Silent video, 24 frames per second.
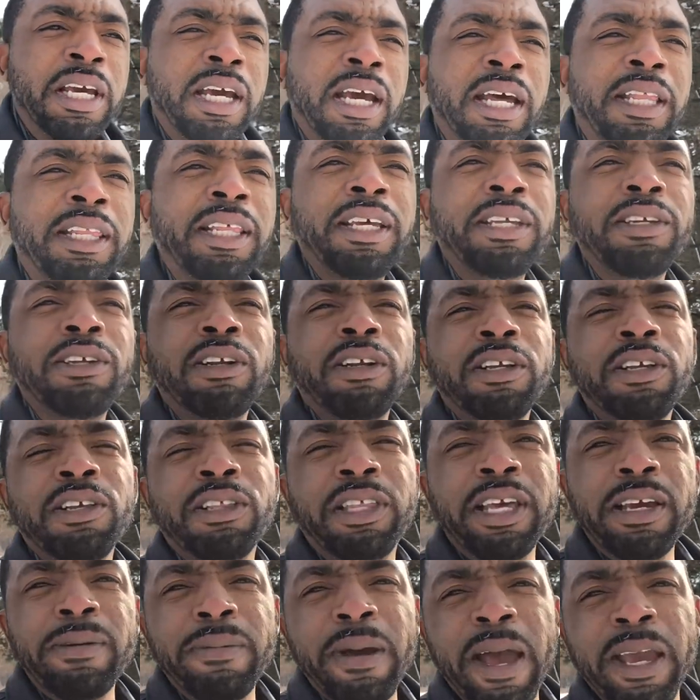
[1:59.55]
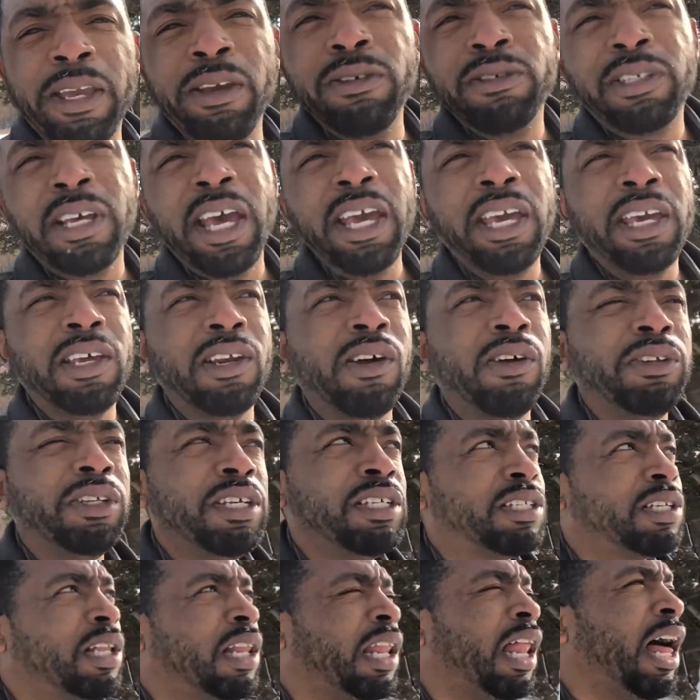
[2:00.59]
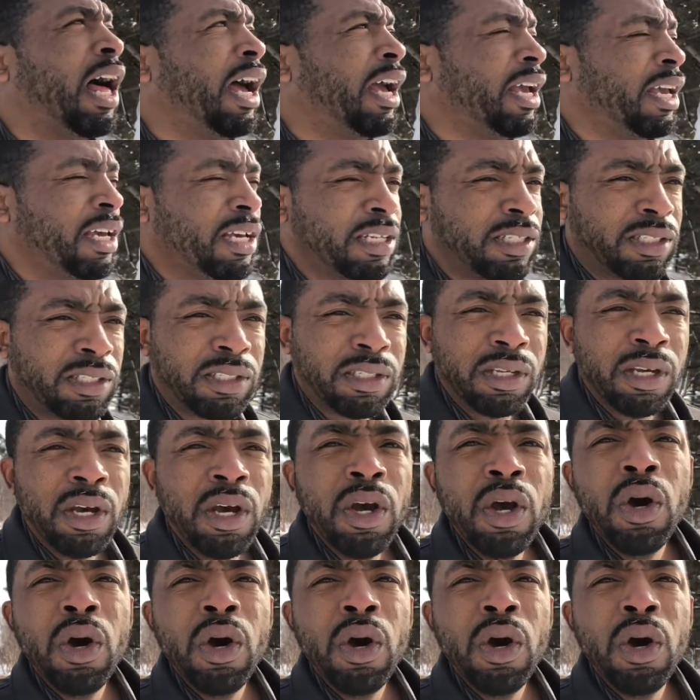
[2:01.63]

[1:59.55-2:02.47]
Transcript: And then, you know, you think back, you're taking on these clients